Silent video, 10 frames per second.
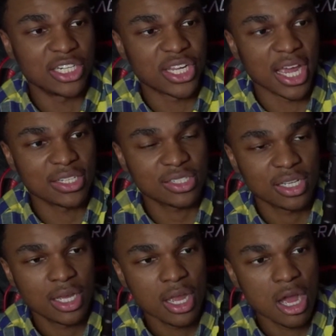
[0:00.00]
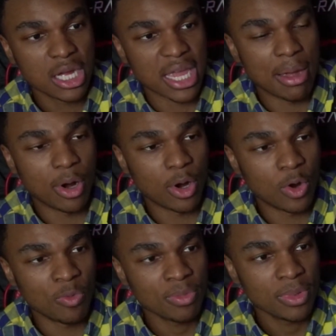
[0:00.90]
case. Came
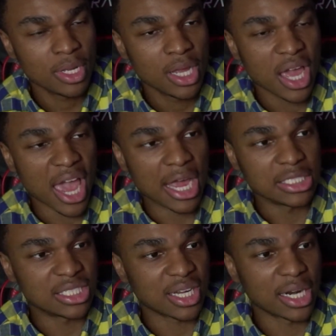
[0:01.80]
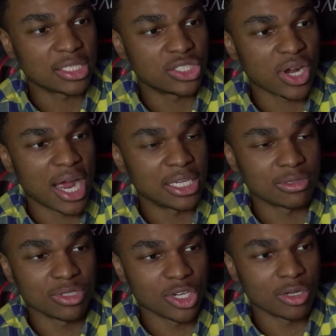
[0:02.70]
home and decided to try and,
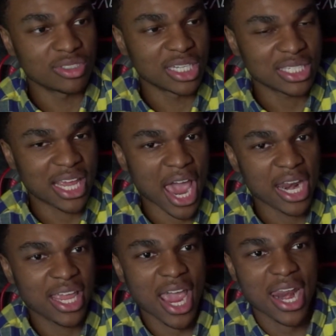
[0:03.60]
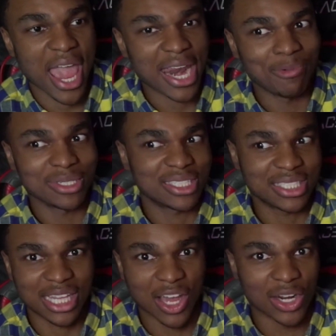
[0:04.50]
you know, touch the can again, and it was
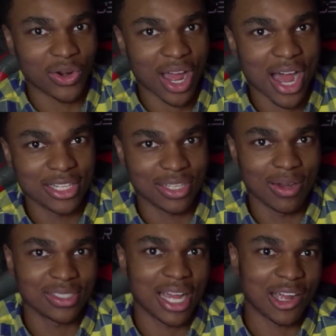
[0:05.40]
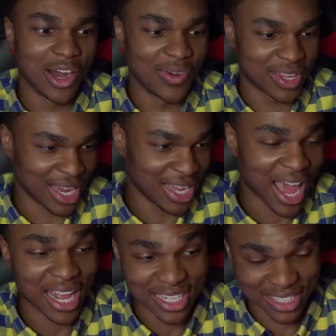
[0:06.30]
still a little hot. So I was like, okay,
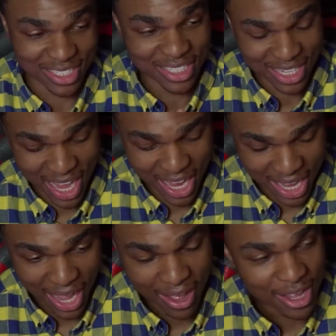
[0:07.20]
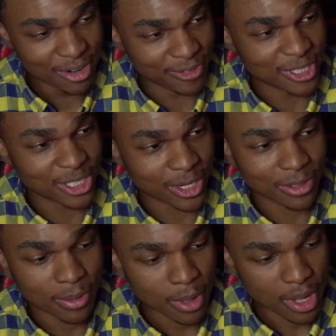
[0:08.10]
yeah, this is yeah for sure.
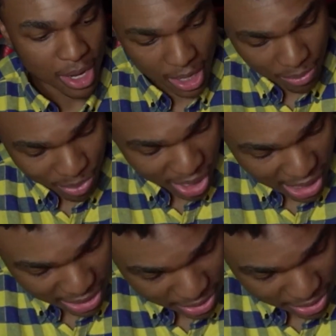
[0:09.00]
But